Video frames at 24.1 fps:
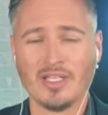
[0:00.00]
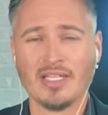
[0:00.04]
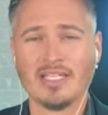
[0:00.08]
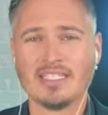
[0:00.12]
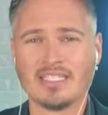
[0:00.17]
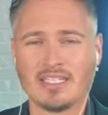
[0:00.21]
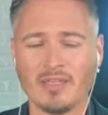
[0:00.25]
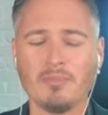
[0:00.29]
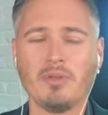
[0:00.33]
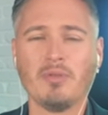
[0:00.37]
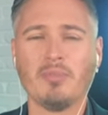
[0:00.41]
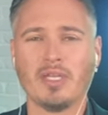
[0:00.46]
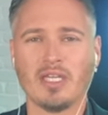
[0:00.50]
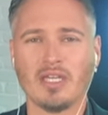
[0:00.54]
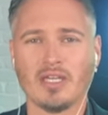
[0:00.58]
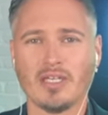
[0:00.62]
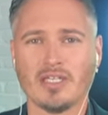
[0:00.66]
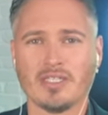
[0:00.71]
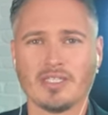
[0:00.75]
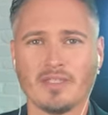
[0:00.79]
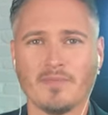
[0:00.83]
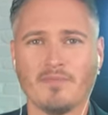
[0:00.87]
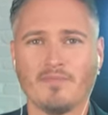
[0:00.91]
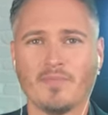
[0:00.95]
simply
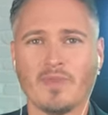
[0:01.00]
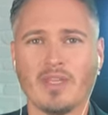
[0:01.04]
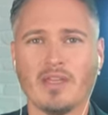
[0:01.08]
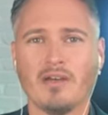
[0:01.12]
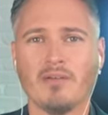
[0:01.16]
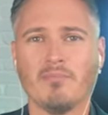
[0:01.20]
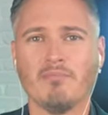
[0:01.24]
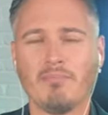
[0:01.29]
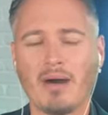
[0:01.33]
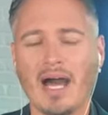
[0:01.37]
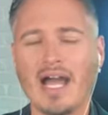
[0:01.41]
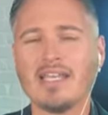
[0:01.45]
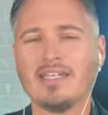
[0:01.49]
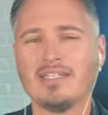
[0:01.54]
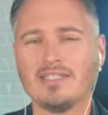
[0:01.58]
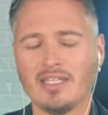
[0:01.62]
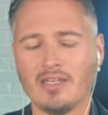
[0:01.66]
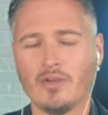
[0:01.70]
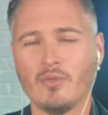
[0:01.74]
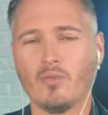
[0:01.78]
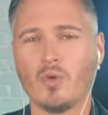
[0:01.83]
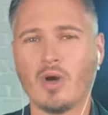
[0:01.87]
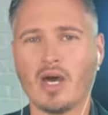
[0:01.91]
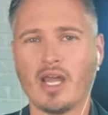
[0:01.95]
because Biden
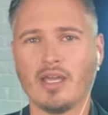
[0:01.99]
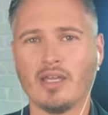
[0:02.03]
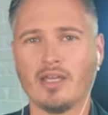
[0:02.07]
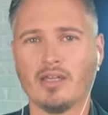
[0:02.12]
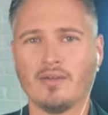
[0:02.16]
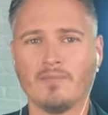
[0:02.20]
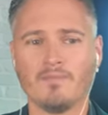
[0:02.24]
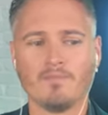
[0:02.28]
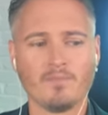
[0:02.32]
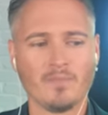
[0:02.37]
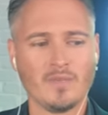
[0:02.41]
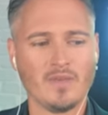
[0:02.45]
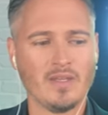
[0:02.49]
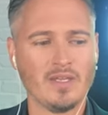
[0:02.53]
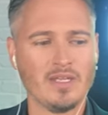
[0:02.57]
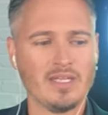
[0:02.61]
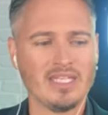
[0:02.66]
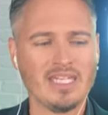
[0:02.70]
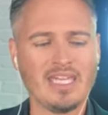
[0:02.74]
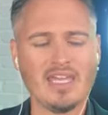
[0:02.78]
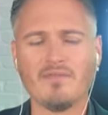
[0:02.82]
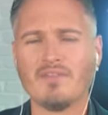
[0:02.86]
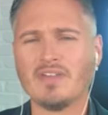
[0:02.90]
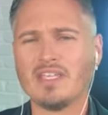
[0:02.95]
didn't want to
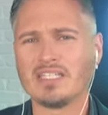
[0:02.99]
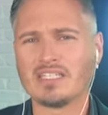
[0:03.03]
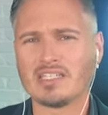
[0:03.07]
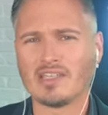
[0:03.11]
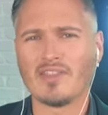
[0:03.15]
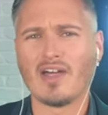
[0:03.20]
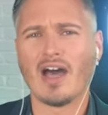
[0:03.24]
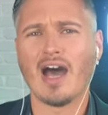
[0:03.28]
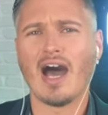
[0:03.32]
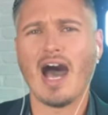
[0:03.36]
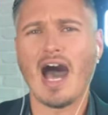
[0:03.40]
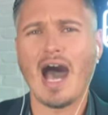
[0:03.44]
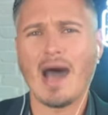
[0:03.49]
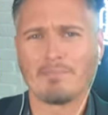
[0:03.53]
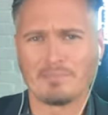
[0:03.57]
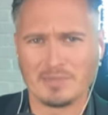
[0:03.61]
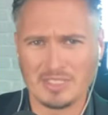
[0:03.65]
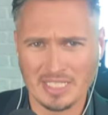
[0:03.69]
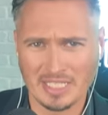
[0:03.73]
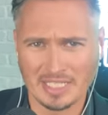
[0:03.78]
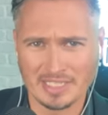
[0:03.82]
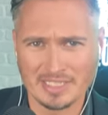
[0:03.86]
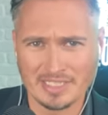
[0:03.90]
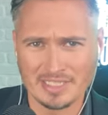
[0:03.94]
give in to the
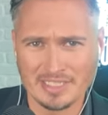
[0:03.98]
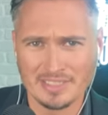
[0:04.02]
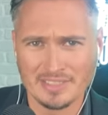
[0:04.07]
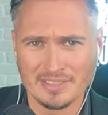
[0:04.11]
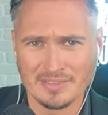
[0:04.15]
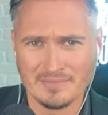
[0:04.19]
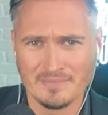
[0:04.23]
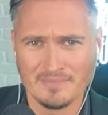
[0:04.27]
optics